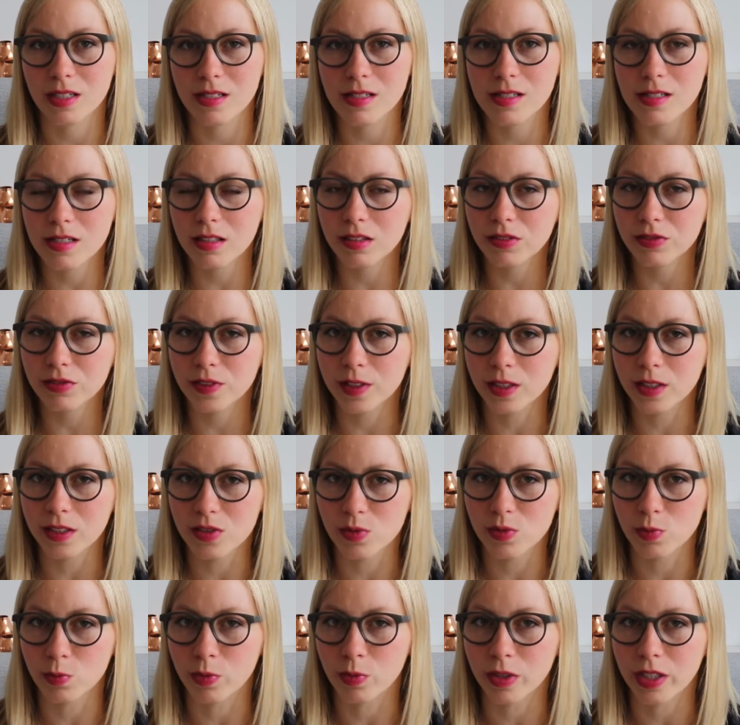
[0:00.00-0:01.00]
It still
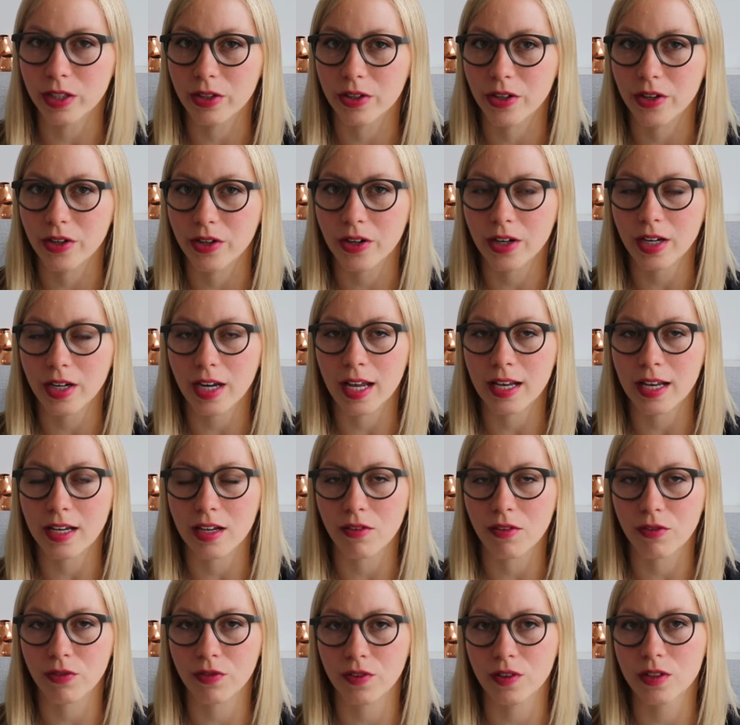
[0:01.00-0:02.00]
feels weird, and
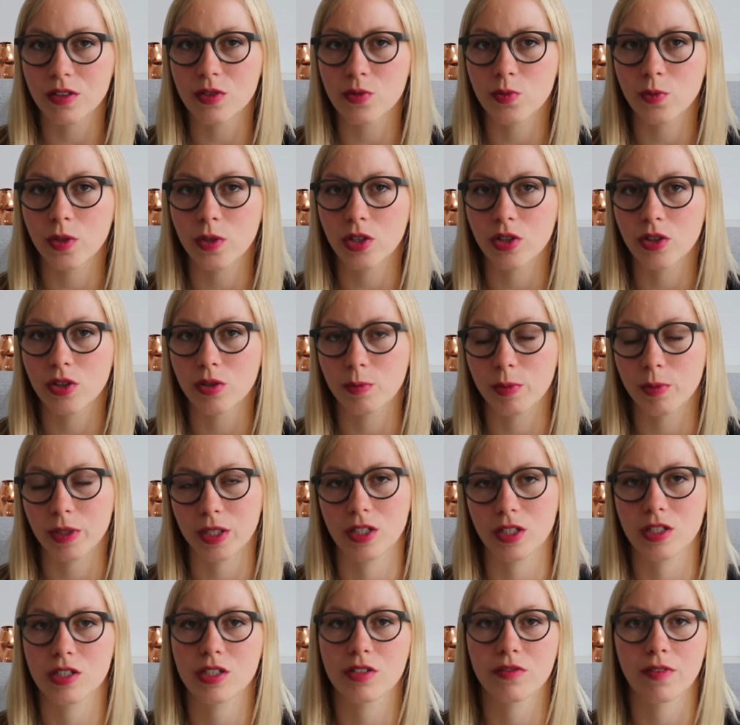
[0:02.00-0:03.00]
it feels weird
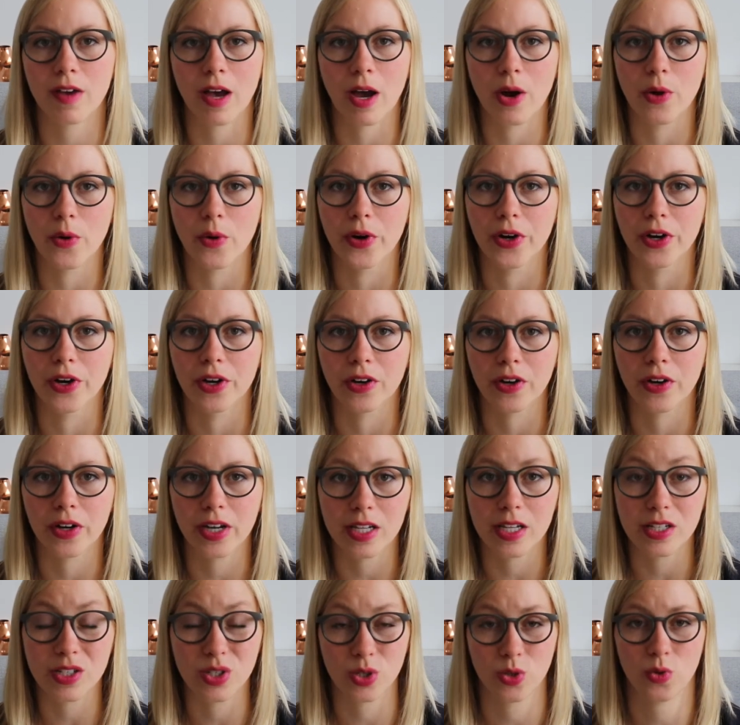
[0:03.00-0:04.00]
because of our
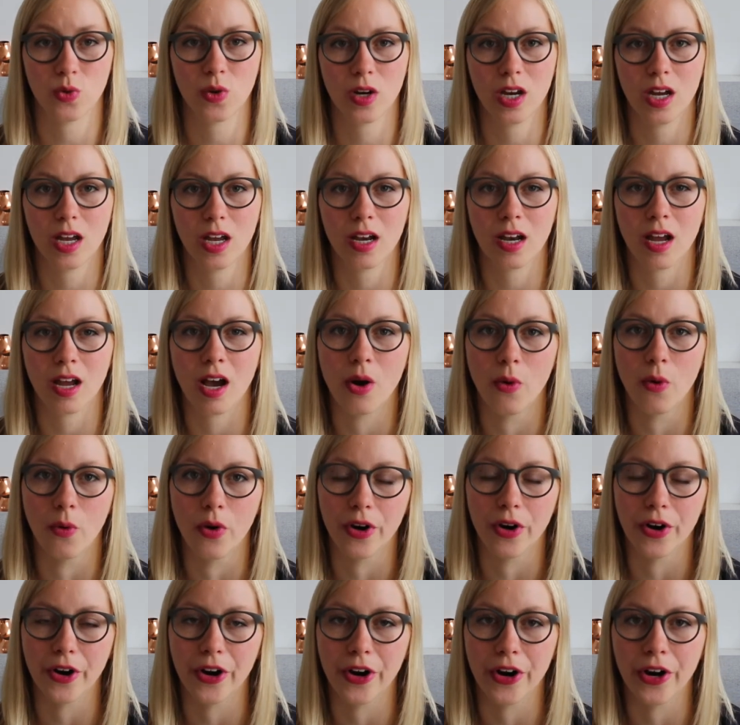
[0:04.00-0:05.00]
history and
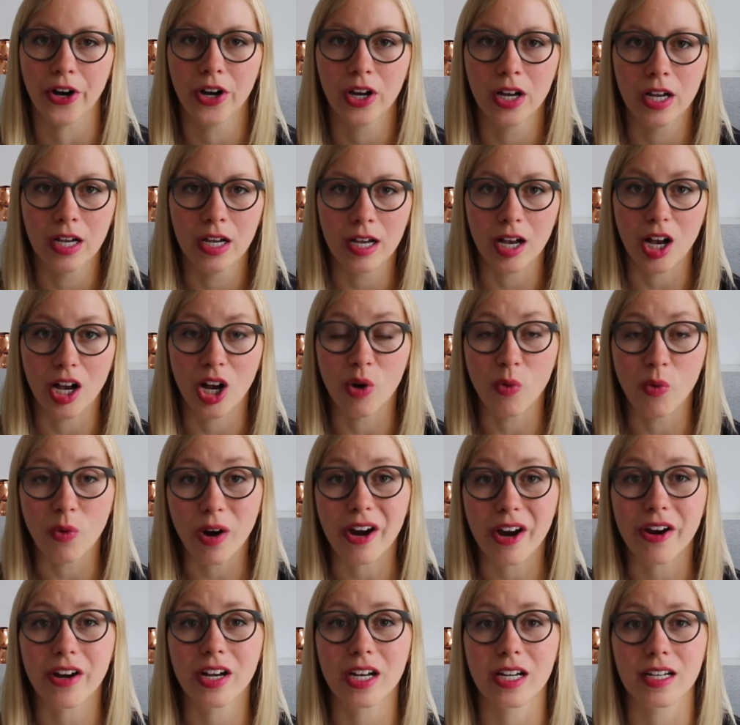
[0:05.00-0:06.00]
our
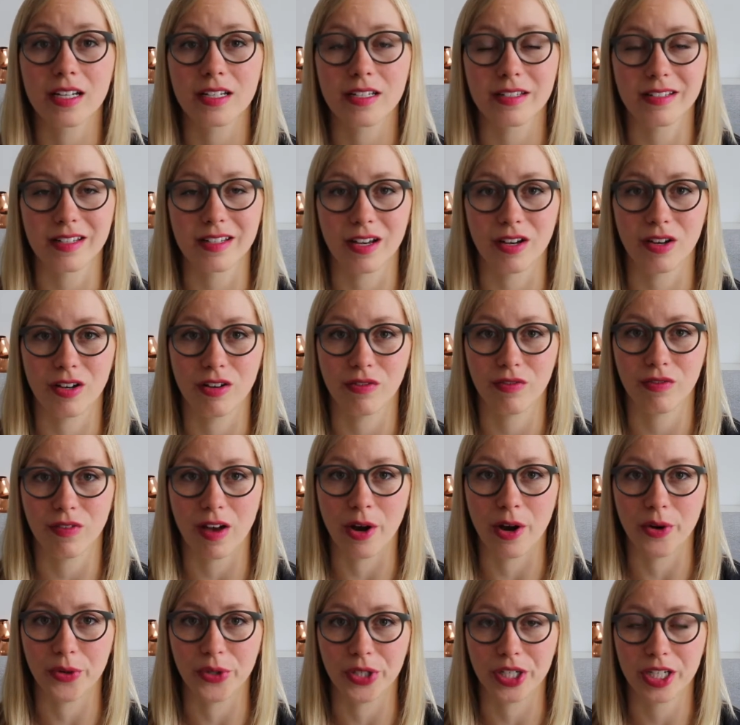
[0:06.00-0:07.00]
awareness of
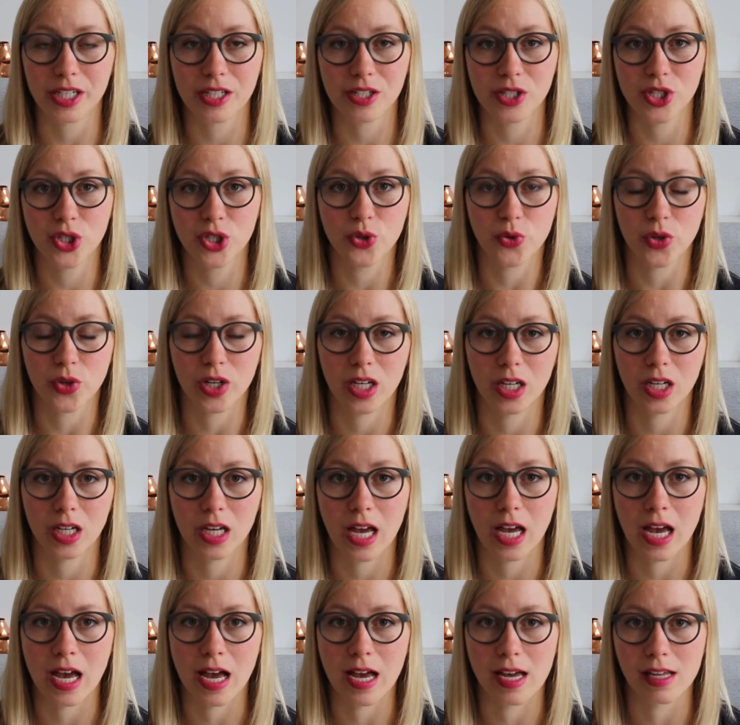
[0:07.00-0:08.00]
our history
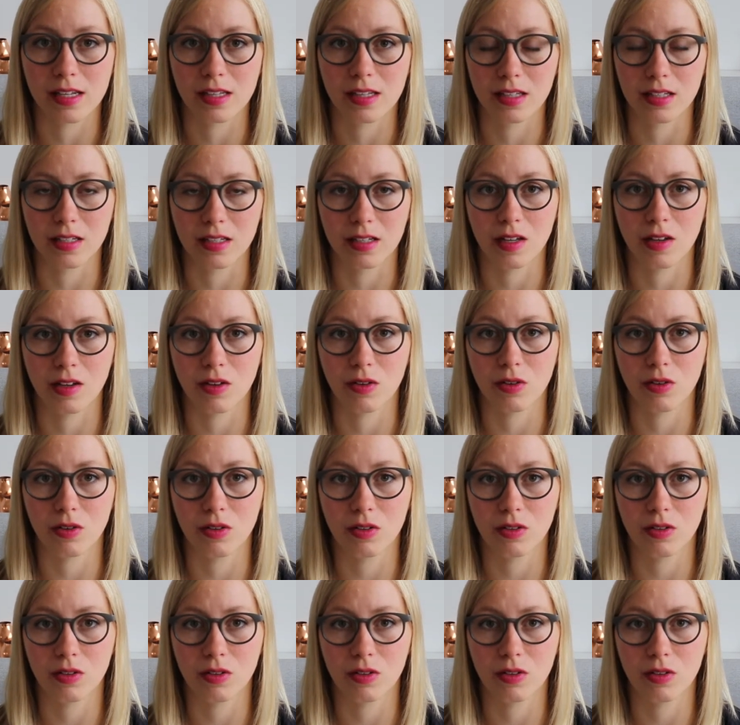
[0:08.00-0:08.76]
and the